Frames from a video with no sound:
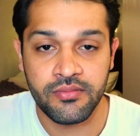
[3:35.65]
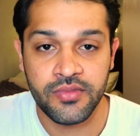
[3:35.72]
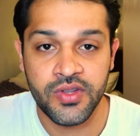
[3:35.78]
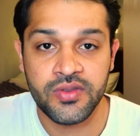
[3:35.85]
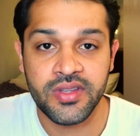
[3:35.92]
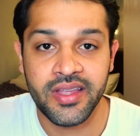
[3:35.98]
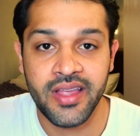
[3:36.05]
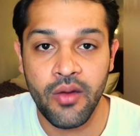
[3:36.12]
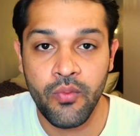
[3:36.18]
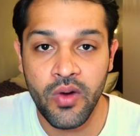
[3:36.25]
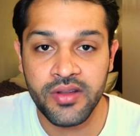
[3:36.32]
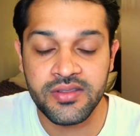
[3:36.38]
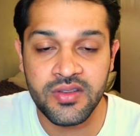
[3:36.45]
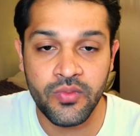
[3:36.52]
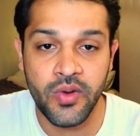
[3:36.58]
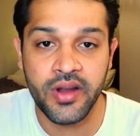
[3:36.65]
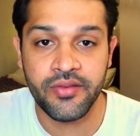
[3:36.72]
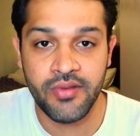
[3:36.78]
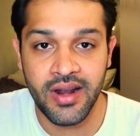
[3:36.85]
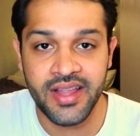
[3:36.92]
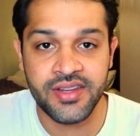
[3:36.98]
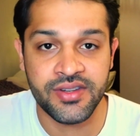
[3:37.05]
using a one to one
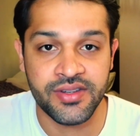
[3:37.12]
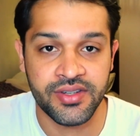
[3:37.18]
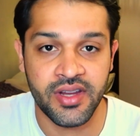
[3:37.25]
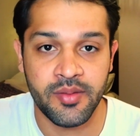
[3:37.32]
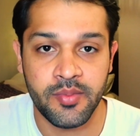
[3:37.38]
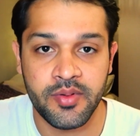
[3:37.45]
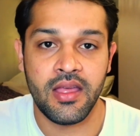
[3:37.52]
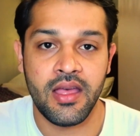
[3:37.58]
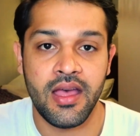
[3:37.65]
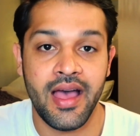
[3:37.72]
relationship.